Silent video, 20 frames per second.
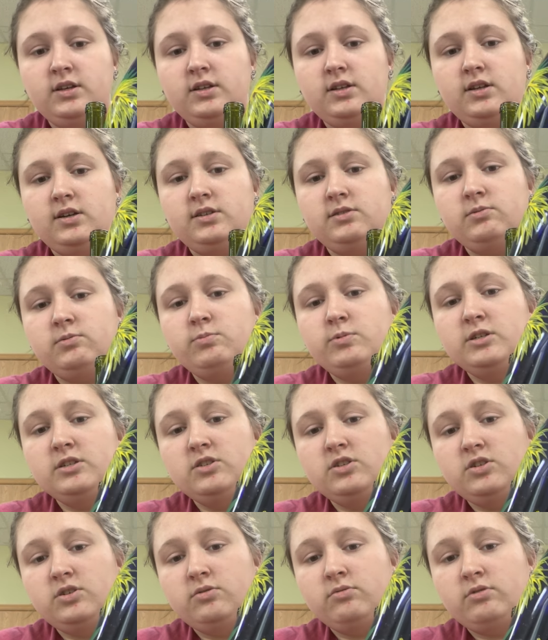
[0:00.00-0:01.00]
This would be
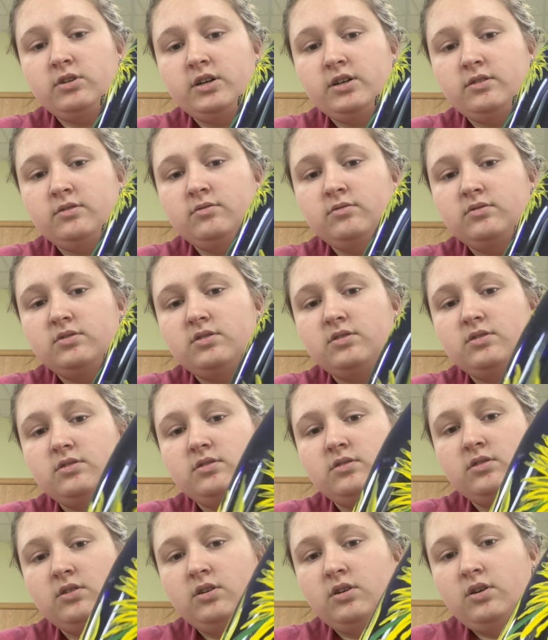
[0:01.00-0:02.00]
2
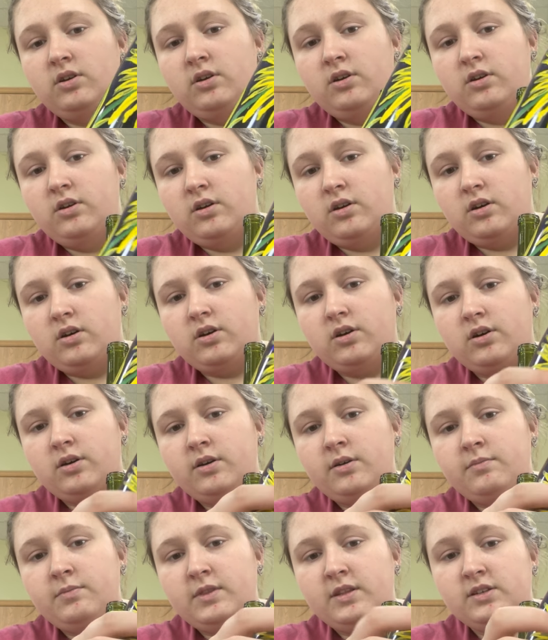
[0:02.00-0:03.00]
coats.
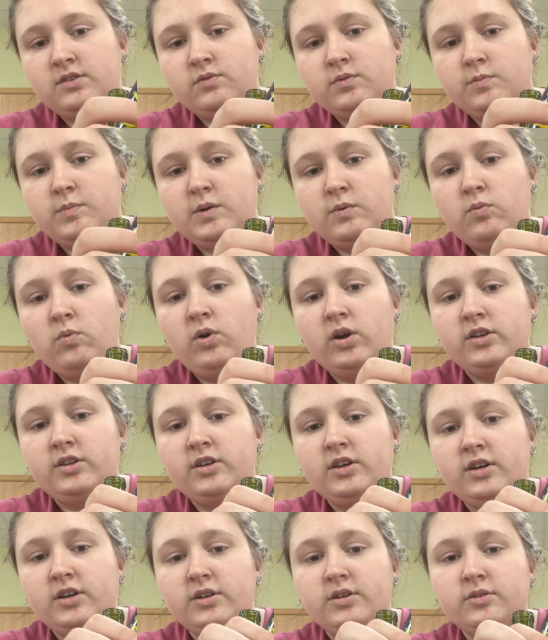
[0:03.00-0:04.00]
This would be 1
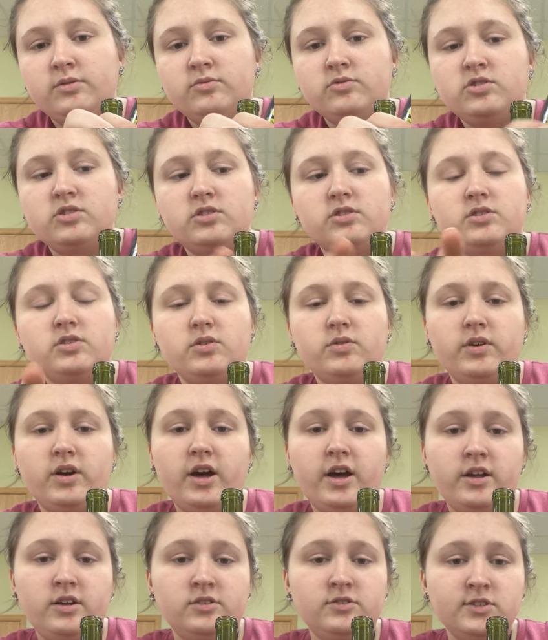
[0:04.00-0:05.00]
coat. So it
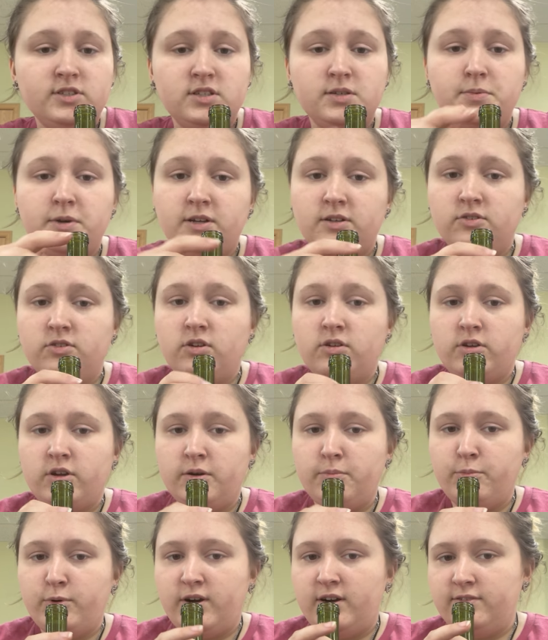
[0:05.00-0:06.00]
kind of just depends on
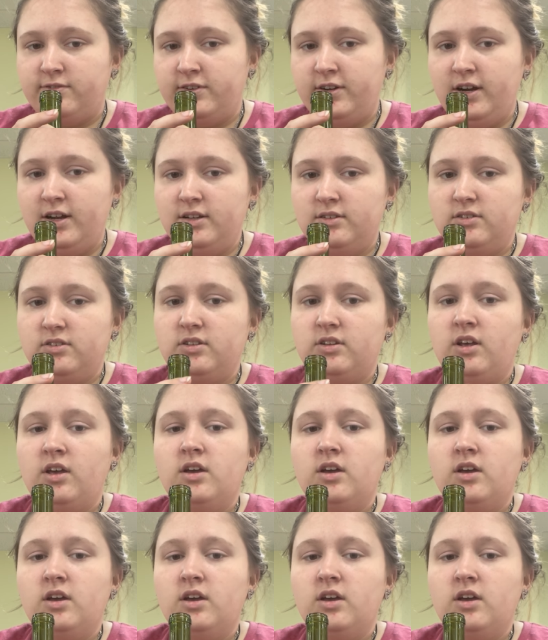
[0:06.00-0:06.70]
your preference.